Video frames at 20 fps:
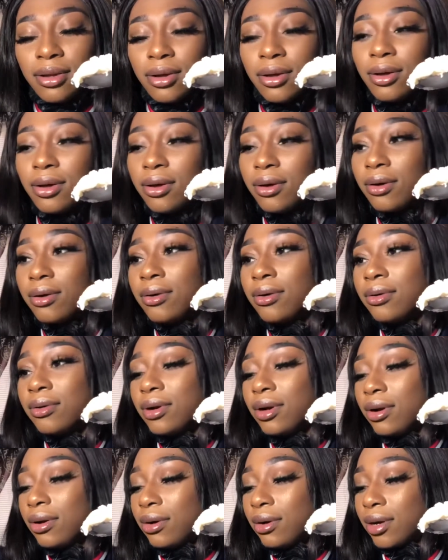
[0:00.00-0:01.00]
Oh,
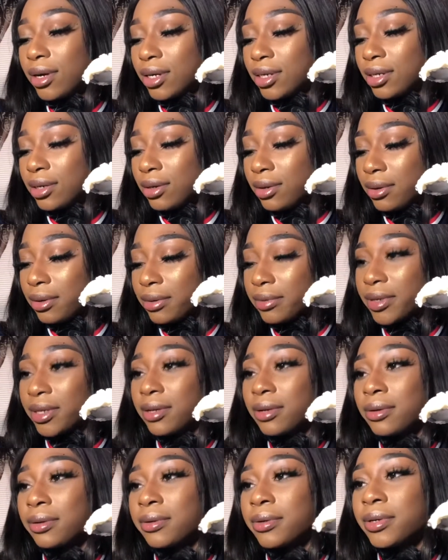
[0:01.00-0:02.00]
Lord. Glory,
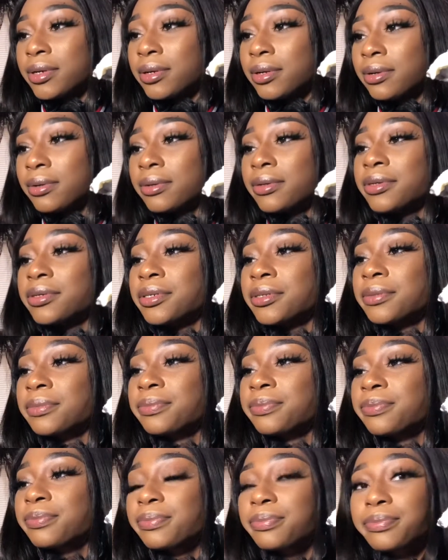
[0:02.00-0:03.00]
glory, glory.
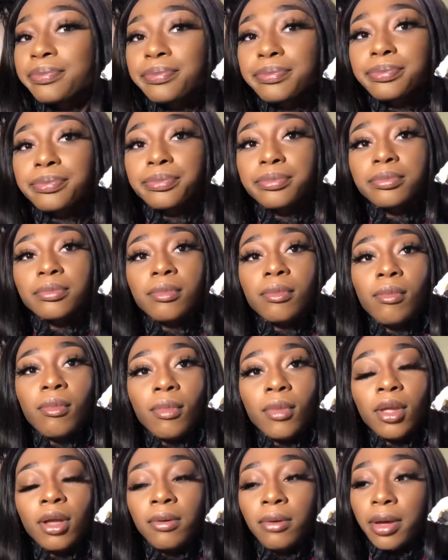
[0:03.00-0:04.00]

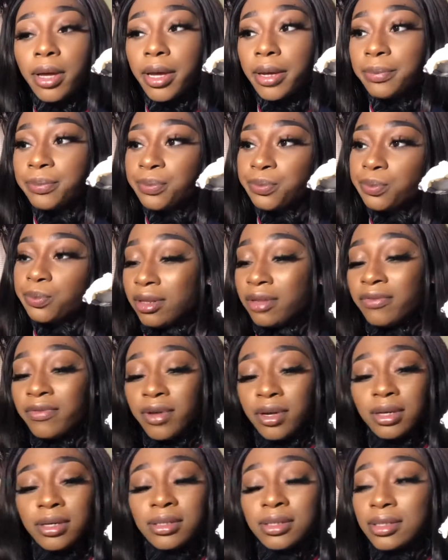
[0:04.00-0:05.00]
Okay. What The
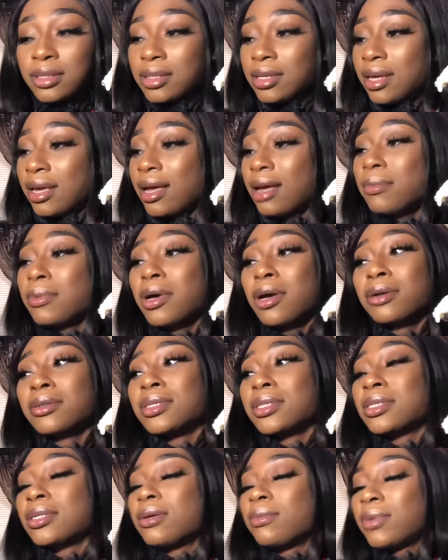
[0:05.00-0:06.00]
fuck is this? I'm
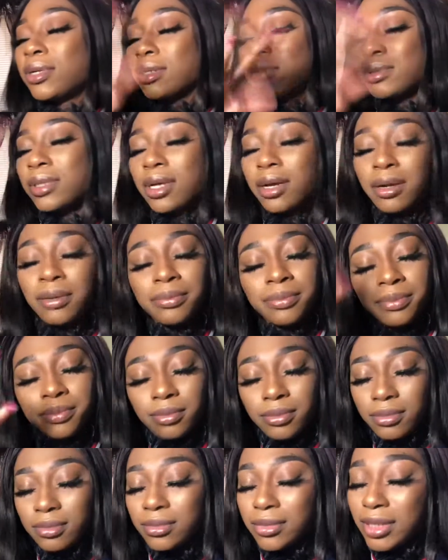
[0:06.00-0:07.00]
cursing so much. I'm sorry.
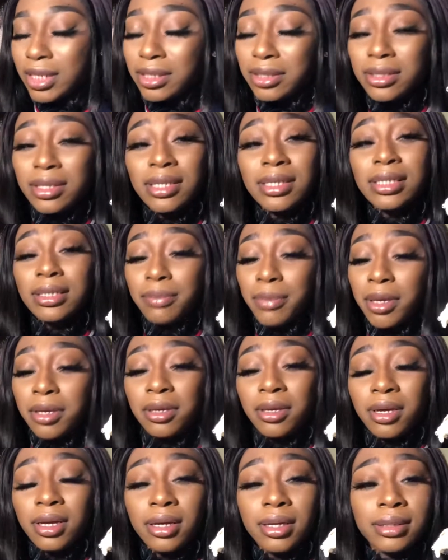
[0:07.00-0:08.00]
This, this will make
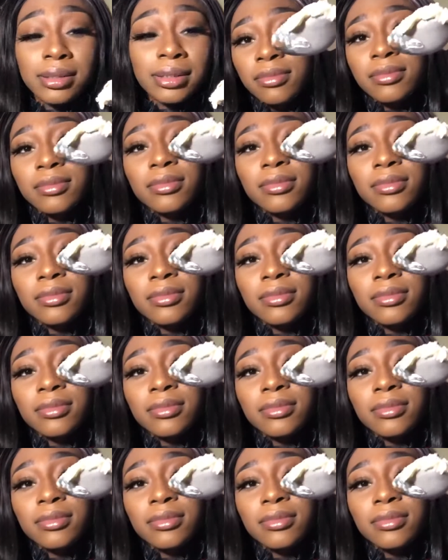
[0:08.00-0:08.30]
you cuss.